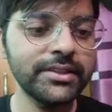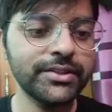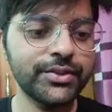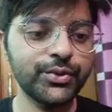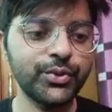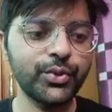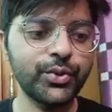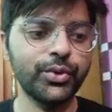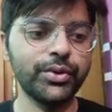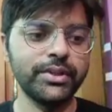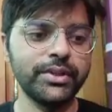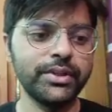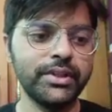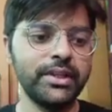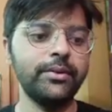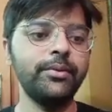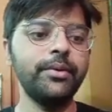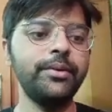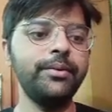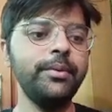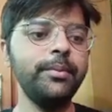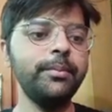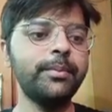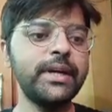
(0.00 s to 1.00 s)
No, there will
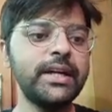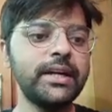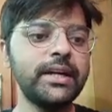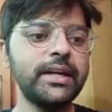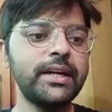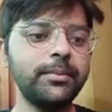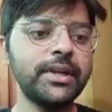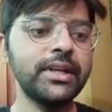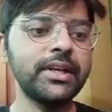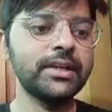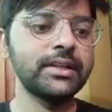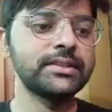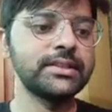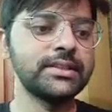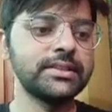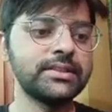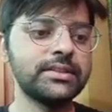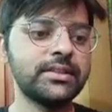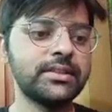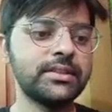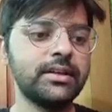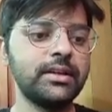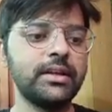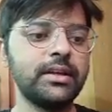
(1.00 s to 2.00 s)
be multiple cases.
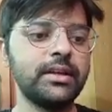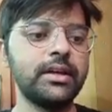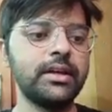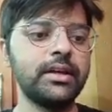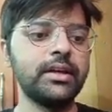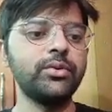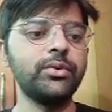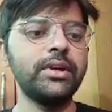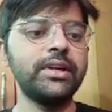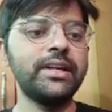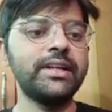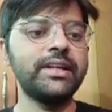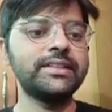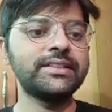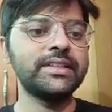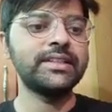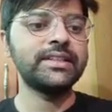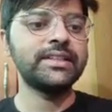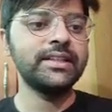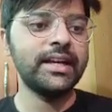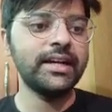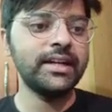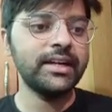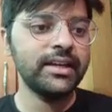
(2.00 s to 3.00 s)
So let's say
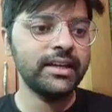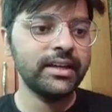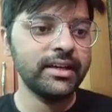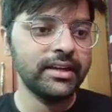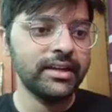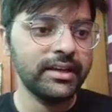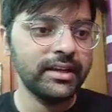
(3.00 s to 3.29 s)
that